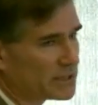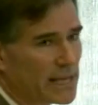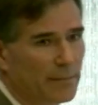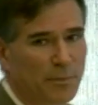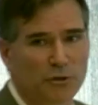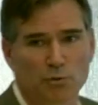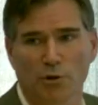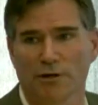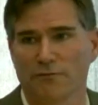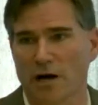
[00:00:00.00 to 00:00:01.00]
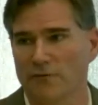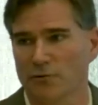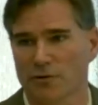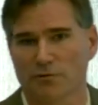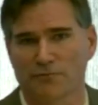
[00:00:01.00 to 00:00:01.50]
examples. We're involved
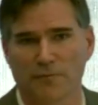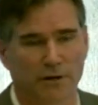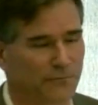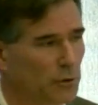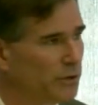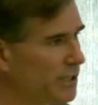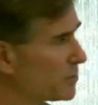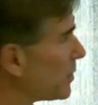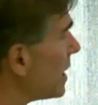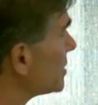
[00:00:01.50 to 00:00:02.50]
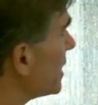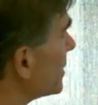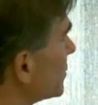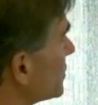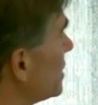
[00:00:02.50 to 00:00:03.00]
with a few of these
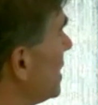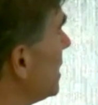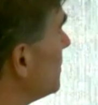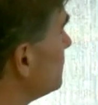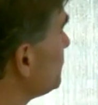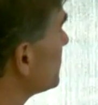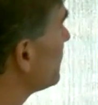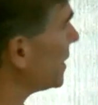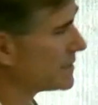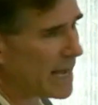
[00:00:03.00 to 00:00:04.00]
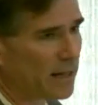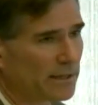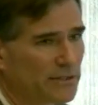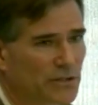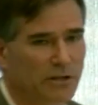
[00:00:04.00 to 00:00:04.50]
projects. Um,
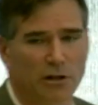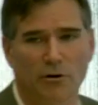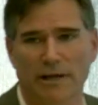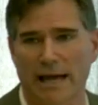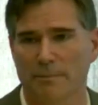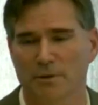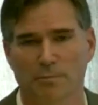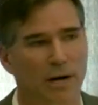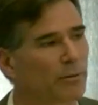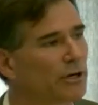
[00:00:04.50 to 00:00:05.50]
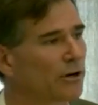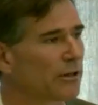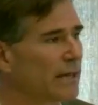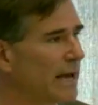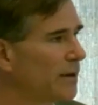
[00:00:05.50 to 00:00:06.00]
Vitality's the Glow Cap. You've probably heard
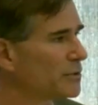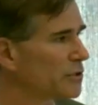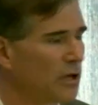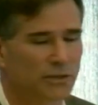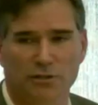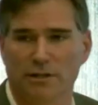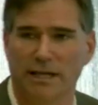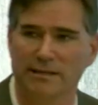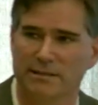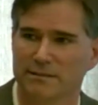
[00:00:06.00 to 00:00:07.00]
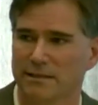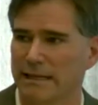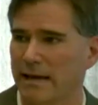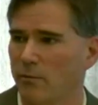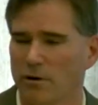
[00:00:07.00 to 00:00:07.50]
of that. It was launched on the AT&T
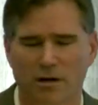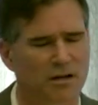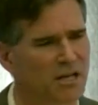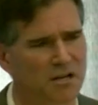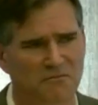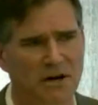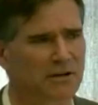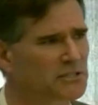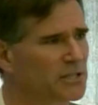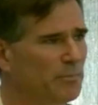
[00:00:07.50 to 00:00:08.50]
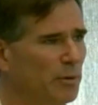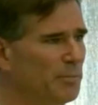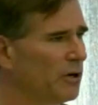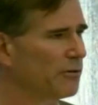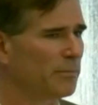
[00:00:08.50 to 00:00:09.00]
network. Very simple
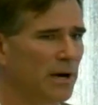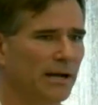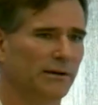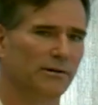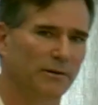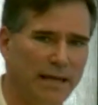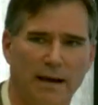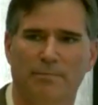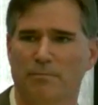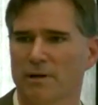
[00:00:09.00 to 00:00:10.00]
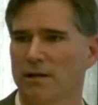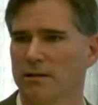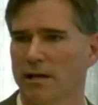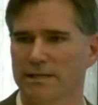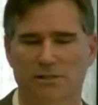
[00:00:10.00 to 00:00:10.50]
pill reminder. The cap
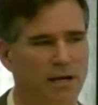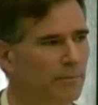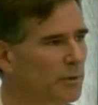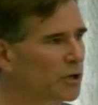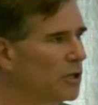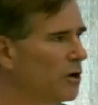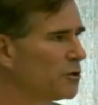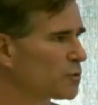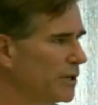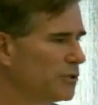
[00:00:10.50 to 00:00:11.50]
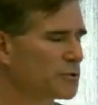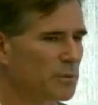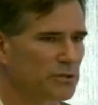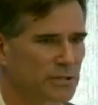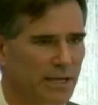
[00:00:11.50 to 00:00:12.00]
lights up or glows when you're
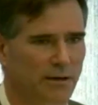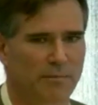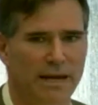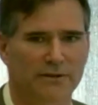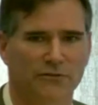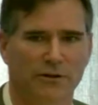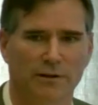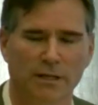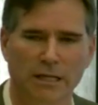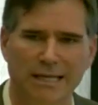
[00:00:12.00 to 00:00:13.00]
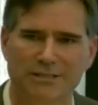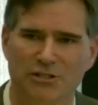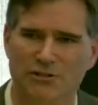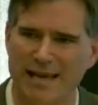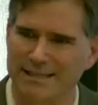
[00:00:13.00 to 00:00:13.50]
supposed to take your medicine.
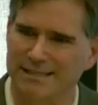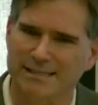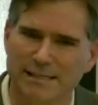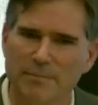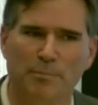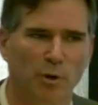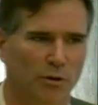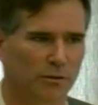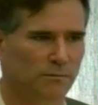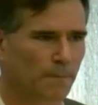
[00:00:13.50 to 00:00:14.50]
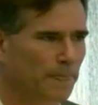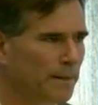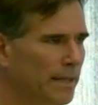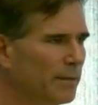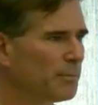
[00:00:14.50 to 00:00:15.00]
Just that simple
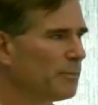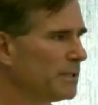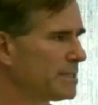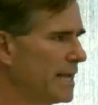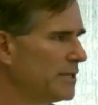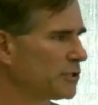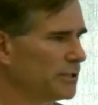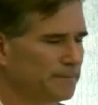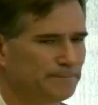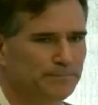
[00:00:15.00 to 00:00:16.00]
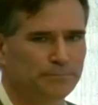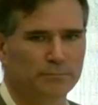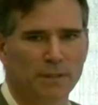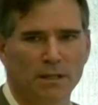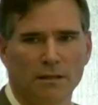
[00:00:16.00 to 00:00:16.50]
implementation
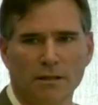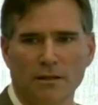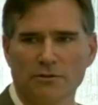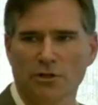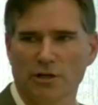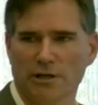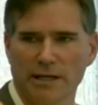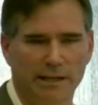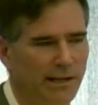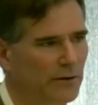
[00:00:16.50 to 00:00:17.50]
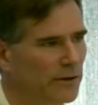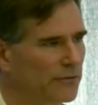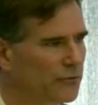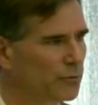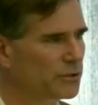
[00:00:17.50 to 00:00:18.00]
took
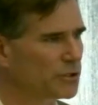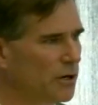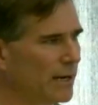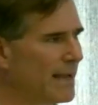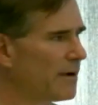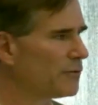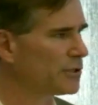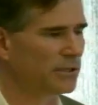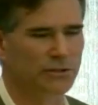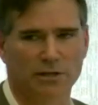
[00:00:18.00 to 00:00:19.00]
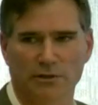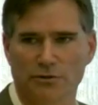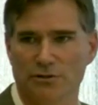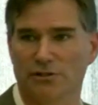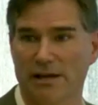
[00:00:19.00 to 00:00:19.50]
adherence, which on average in this
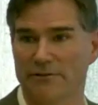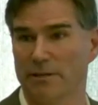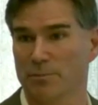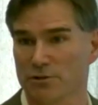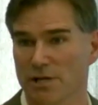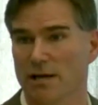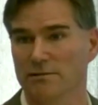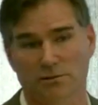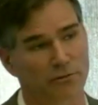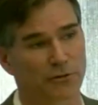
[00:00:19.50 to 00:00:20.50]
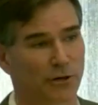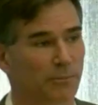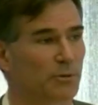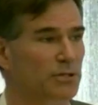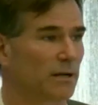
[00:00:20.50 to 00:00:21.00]
country is 70%. So
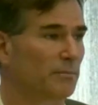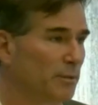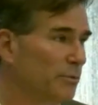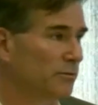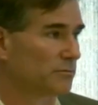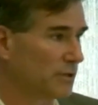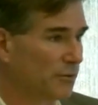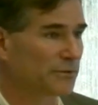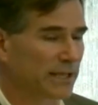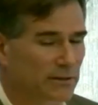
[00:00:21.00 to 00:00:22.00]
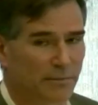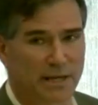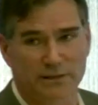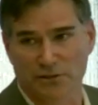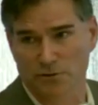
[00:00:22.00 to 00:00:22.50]
30% of people don't take their
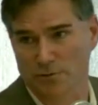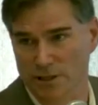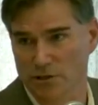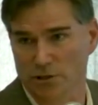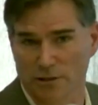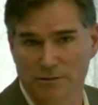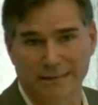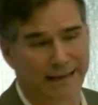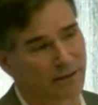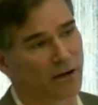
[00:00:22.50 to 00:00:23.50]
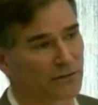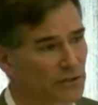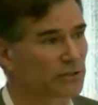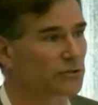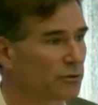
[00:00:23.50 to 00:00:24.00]
medicines when they should. That costs
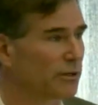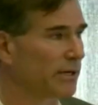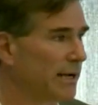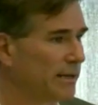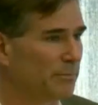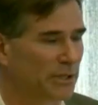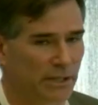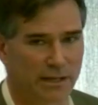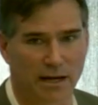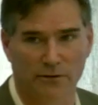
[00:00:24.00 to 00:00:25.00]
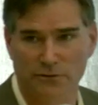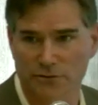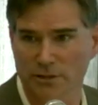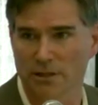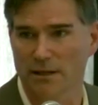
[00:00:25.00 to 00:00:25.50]
us $290 billion
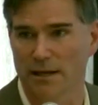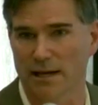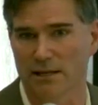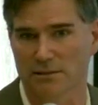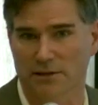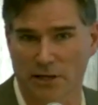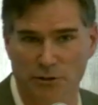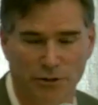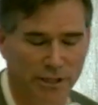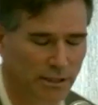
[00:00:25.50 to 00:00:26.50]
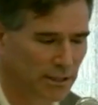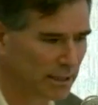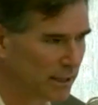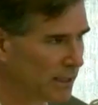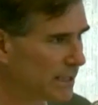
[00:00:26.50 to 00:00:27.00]
as a country.
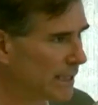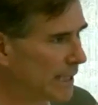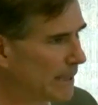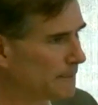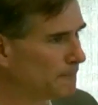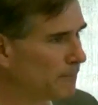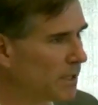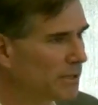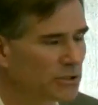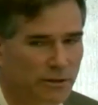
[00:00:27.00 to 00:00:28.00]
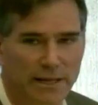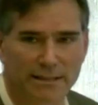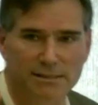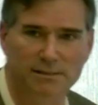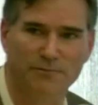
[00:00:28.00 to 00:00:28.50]
Um, took
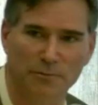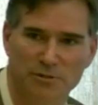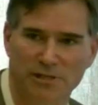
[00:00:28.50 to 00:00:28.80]
that from